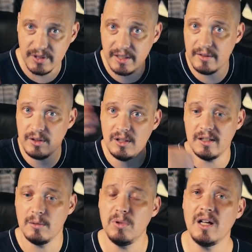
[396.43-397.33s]
getting the
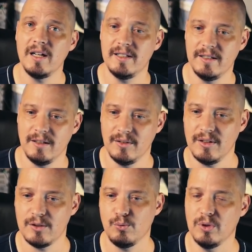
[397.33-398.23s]
LUT applied.
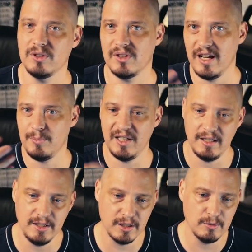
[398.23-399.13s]
And that's what's
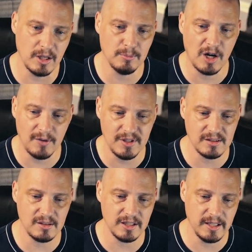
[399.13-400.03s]
happening here.
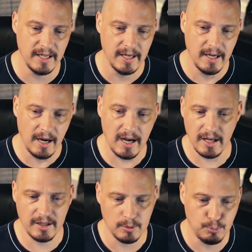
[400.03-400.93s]
Obviously,
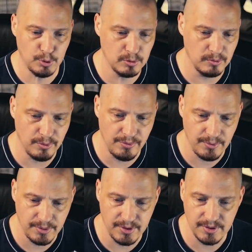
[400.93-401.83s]
I could prove
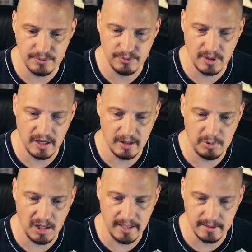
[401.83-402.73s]
that I
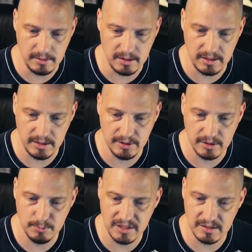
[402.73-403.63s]
applied a LUT
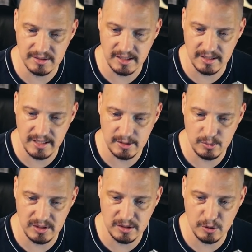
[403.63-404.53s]
here because I could
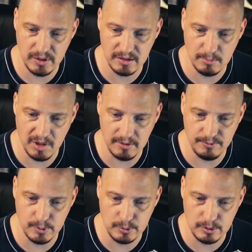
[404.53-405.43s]
actually go into my
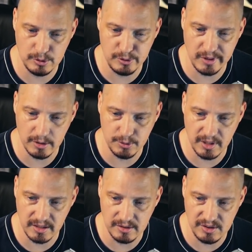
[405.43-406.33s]
filters. You guys are
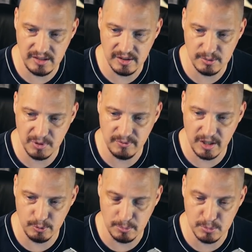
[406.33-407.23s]
not going to see this, but if
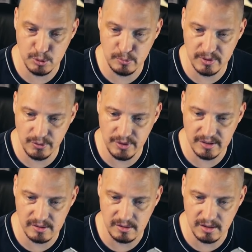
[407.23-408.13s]
I removed
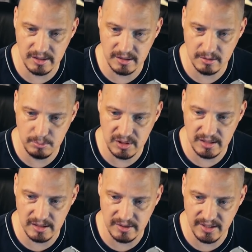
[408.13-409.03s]
this LUT
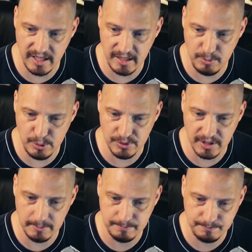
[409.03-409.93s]
completely that I am
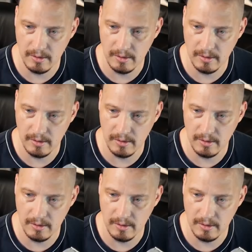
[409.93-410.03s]
using,